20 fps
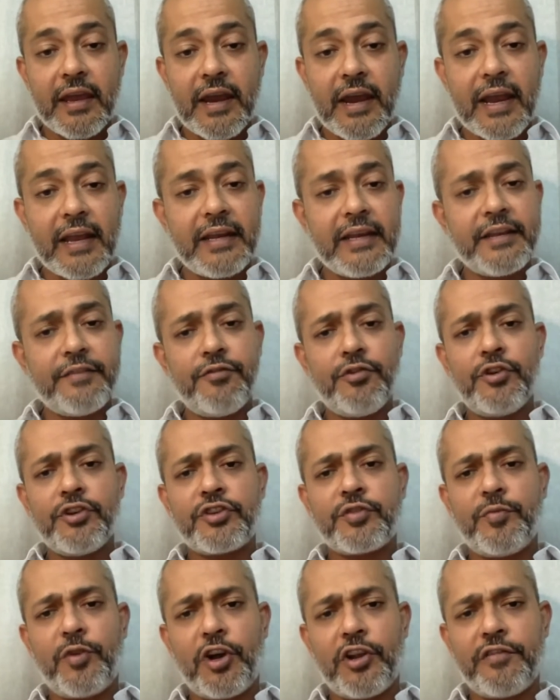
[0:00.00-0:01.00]
I'll give you a
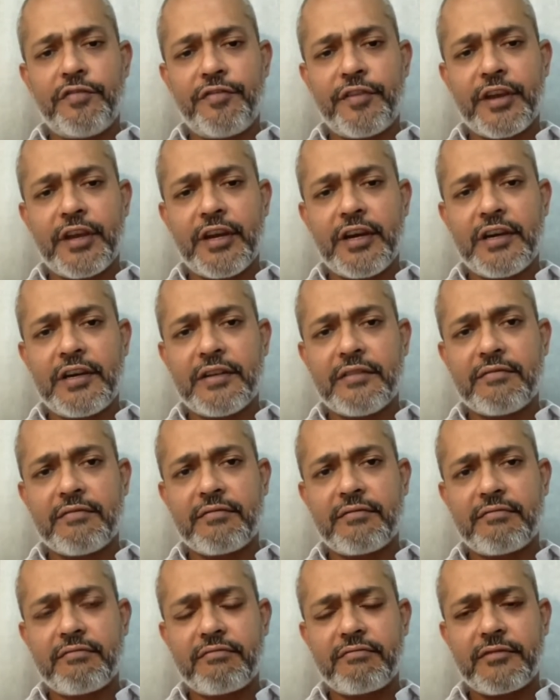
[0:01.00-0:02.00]
small figure.
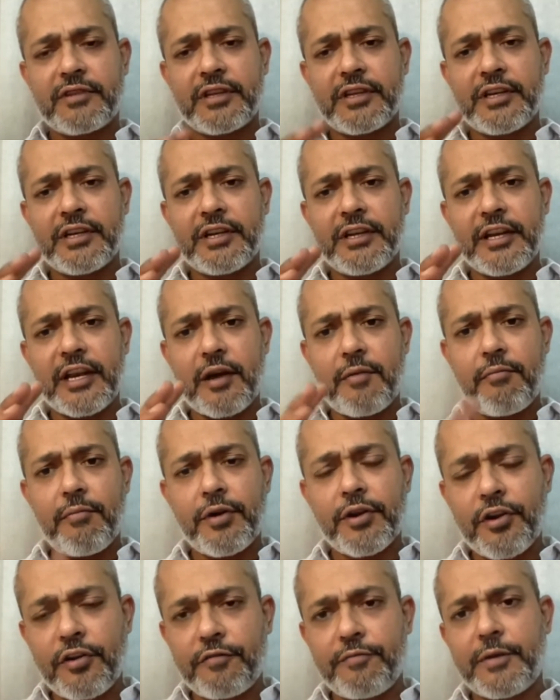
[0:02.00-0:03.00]
The
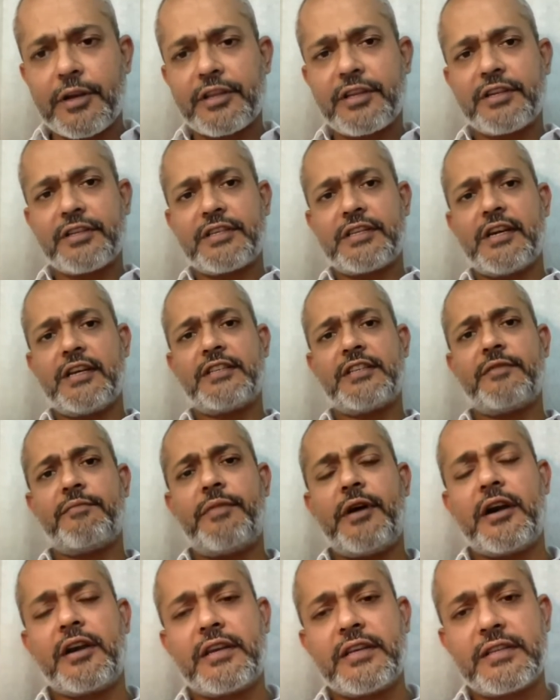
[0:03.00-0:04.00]
number of madrasas in
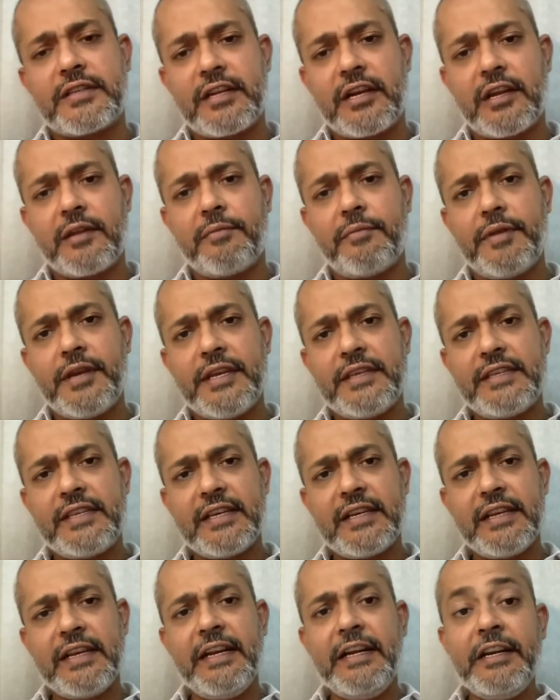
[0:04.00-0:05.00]
Pakistan
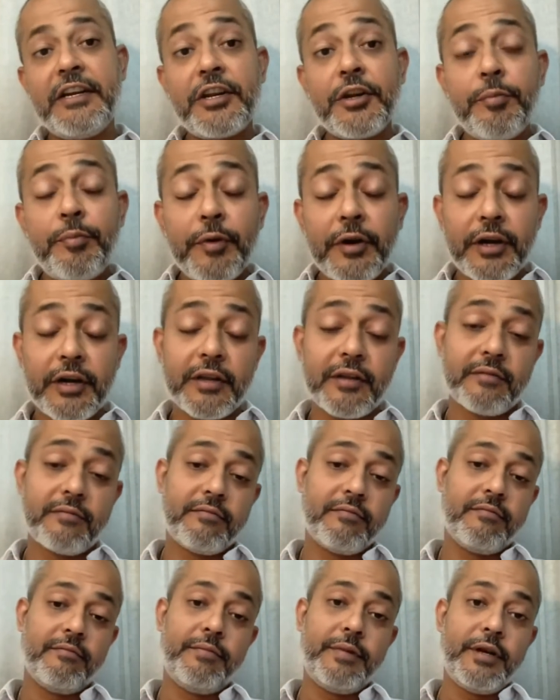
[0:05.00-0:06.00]
basically tripled
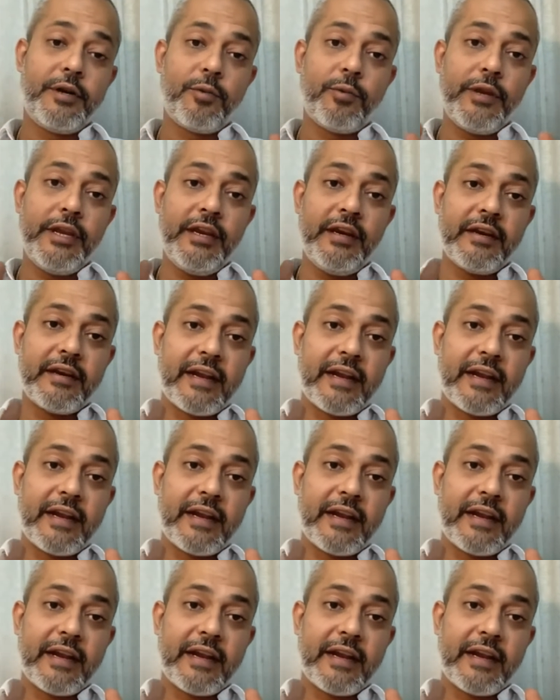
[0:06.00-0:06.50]
between